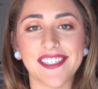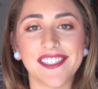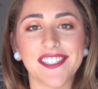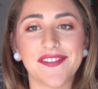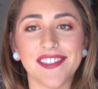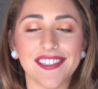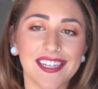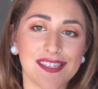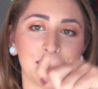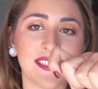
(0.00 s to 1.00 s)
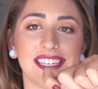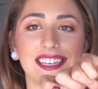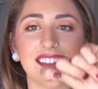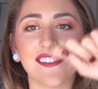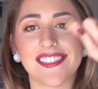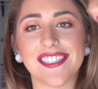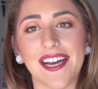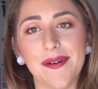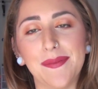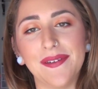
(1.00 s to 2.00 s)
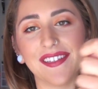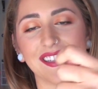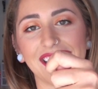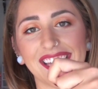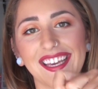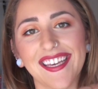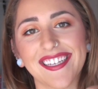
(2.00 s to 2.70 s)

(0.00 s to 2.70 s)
and it just feels like someone's taking a little scalpel and like